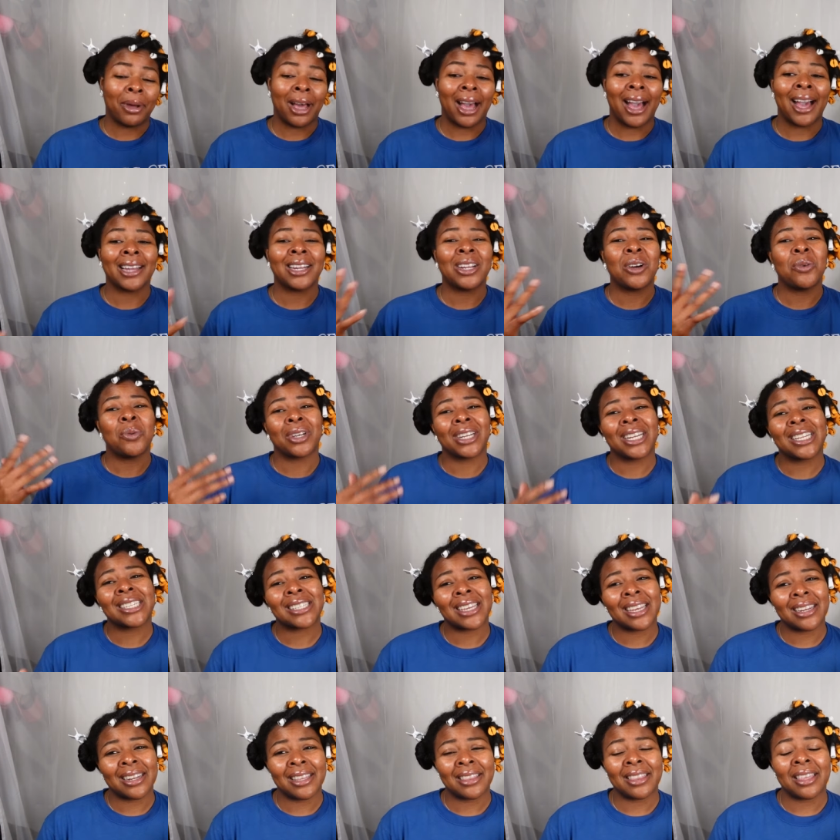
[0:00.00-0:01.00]
But I don't want to
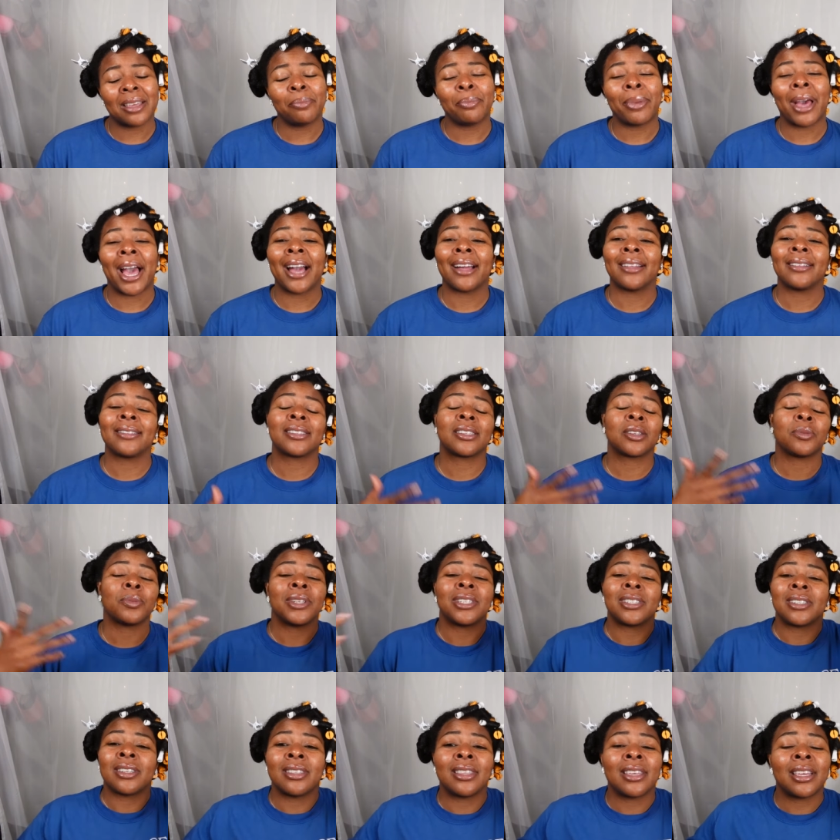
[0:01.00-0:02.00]
say anything bad until
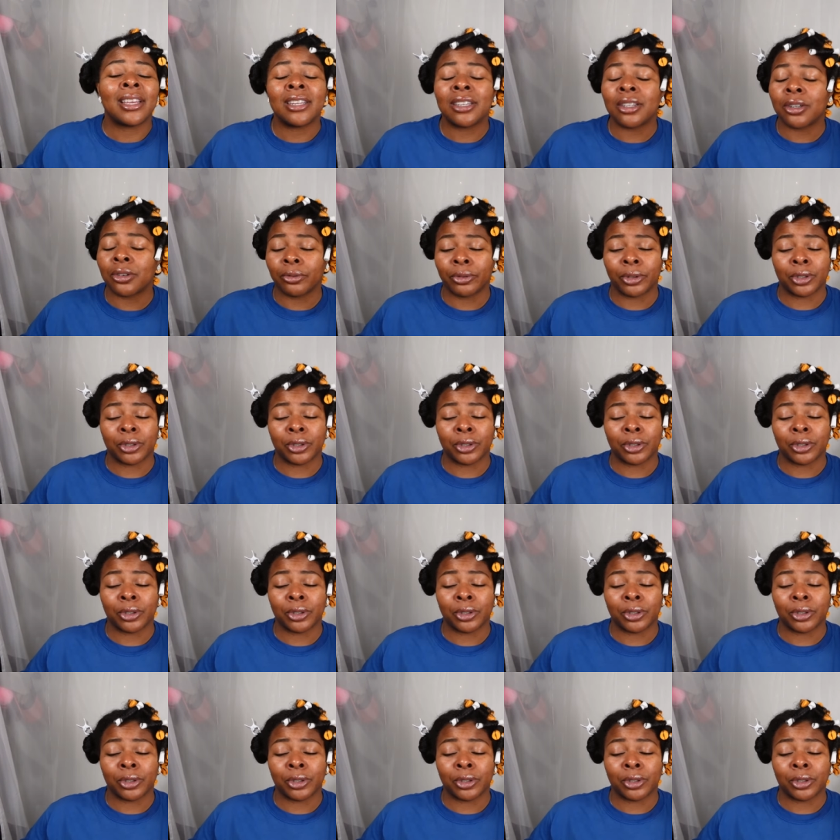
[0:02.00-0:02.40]
we see the ending